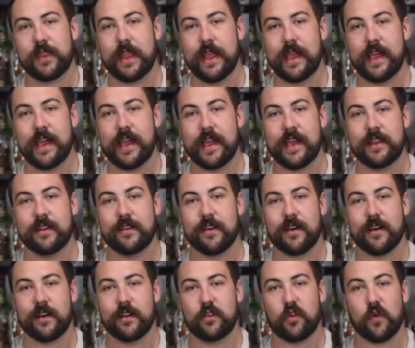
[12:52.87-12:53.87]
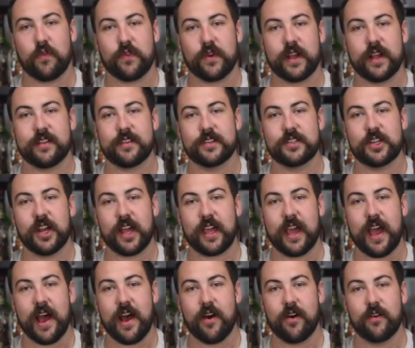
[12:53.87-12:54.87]
And don't forget to check
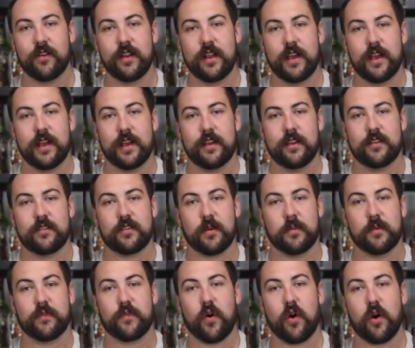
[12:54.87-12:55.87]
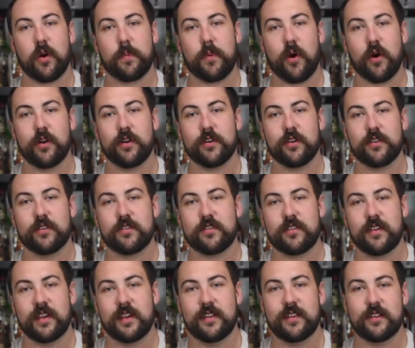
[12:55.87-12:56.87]
out some of our partners
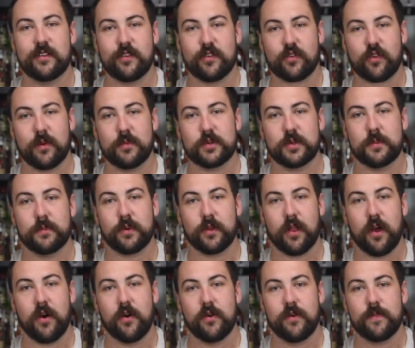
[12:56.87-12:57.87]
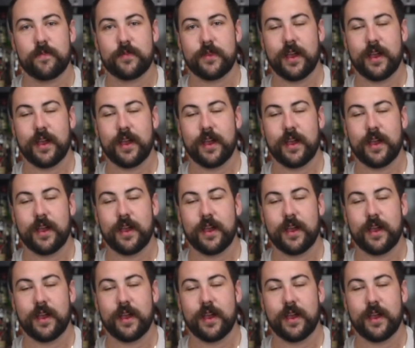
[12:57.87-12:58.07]
in the description below.